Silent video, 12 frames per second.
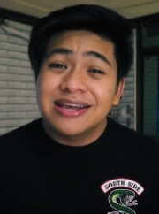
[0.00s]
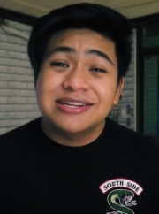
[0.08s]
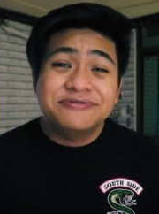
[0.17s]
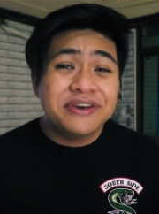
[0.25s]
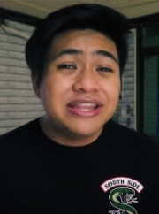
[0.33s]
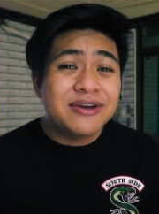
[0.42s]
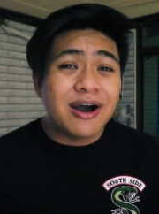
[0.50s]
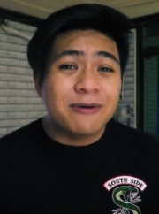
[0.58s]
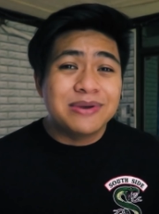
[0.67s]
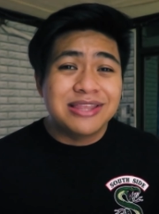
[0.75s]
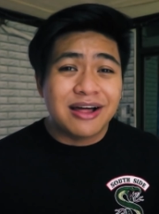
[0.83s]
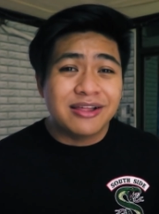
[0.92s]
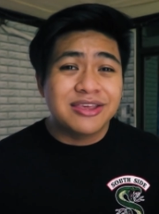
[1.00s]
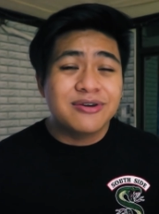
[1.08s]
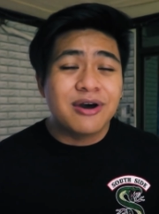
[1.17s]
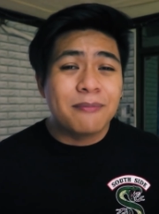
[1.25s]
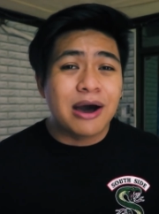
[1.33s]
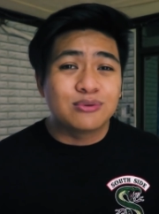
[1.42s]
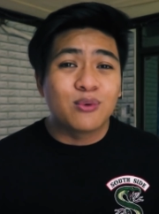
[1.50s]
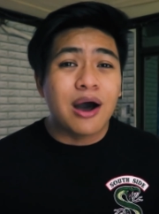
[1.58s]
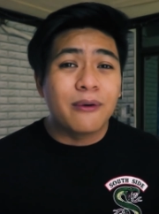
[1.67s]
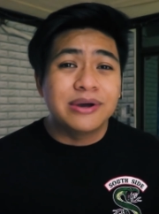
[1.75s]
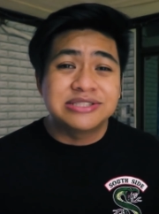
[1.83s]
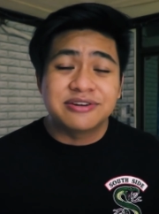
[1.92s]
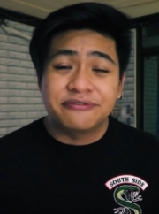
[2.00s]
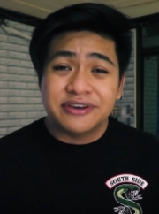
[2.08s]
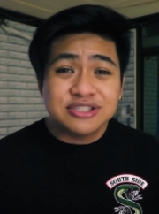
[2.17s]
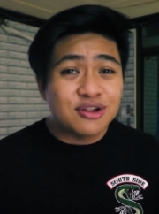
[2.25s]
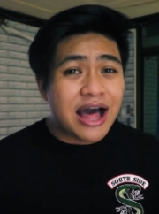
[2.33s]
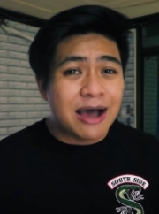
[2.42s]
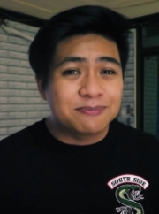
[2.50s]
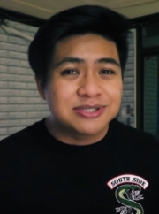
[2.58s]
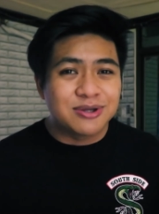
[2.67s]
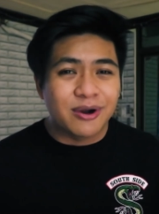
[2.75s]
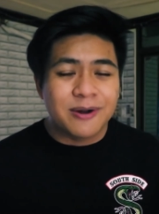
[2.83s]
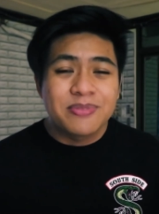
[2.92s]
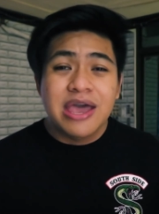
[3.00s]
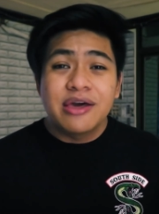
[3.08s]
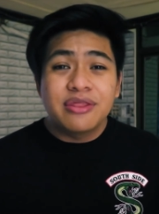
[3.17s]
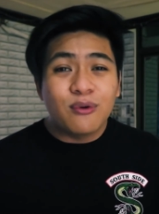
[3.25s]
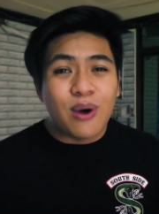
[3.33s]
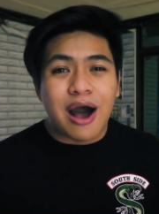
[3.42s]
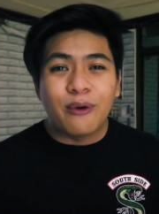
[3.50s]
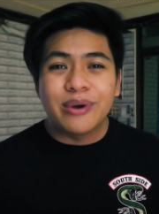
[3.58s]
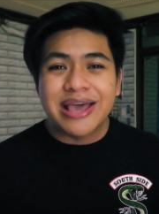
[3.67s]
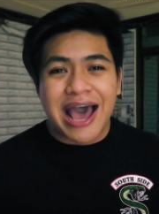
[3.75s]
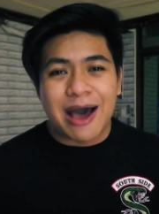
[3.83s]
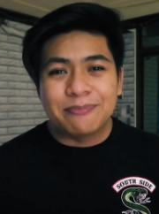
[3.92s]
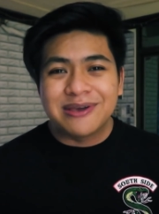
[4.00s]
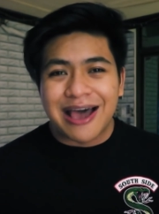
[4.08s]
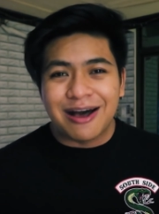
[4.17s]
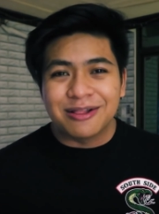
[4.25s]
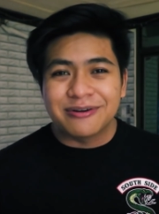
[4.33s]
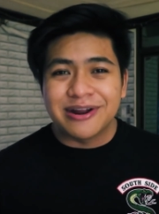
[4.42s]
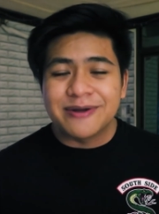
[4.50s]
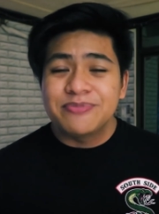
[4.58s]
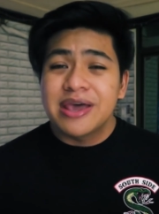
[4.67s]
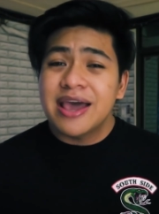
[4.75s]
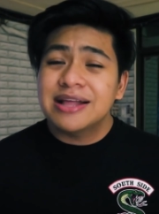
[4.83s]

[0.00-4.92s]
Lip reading: In this video, I'll be telling you about Huawei's official app store, the Huawei App Gallery.